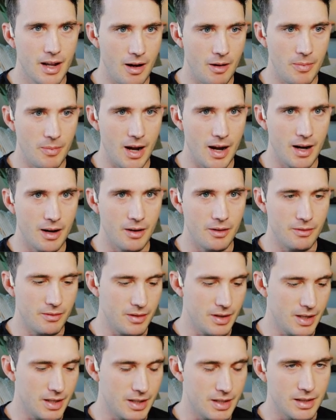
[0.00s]
I don't
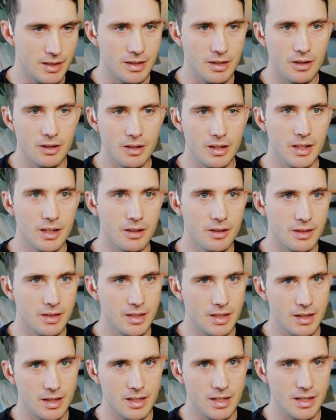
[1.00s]
need to totally go into
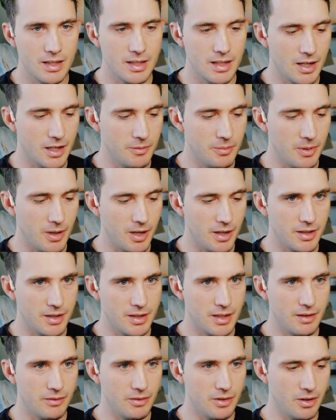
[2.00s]
the details, but I'll
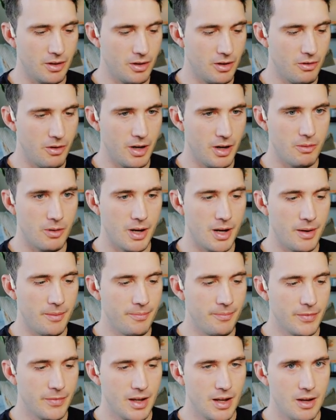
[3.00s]
just give you a quick one
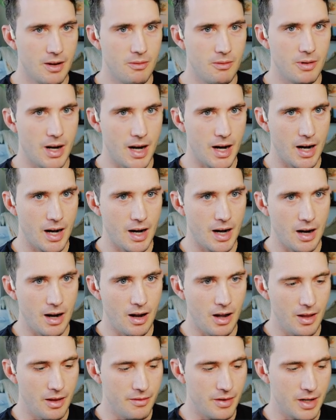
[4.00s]
where
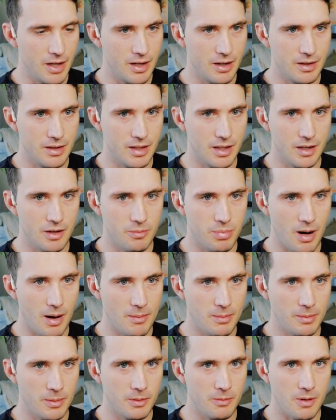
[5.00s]
all the videos that you're
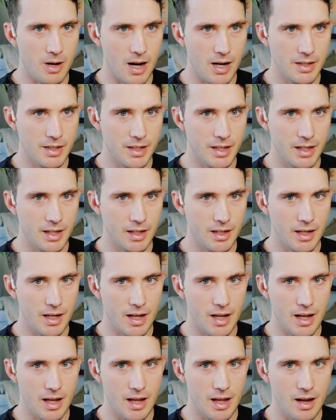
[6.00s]
probably watching
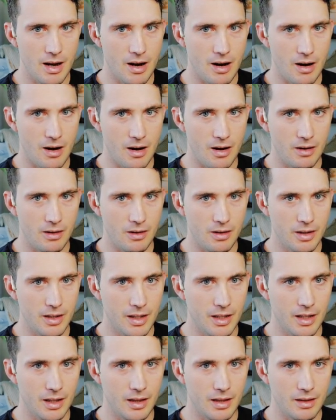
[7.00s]
are
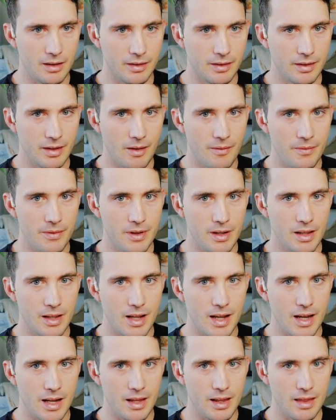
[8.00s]
looking something
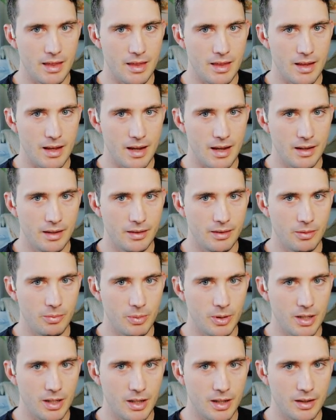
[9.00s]
like this
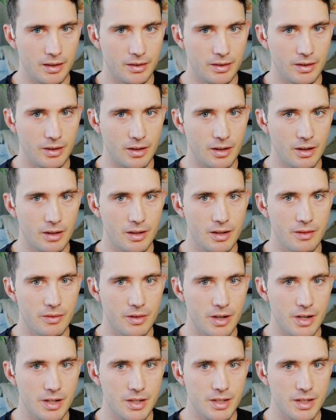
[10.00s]
because the early
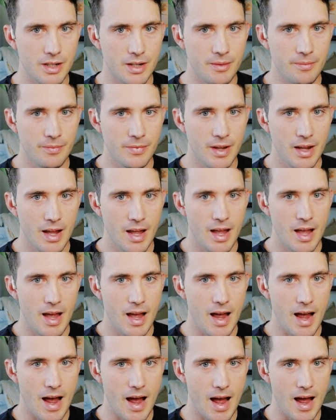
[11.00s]
version
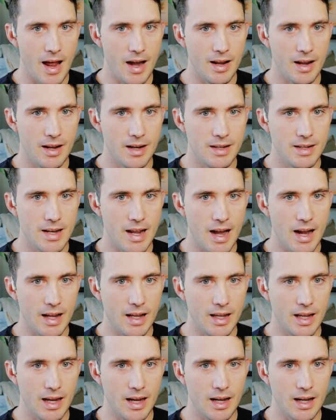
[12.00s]
had a
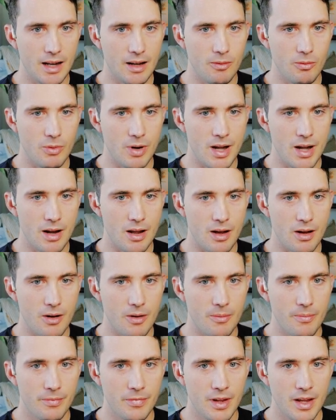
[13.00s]
dedicated
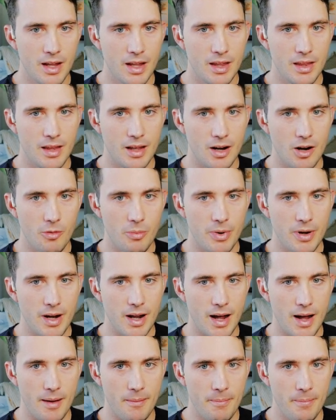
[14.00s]
window that opened up,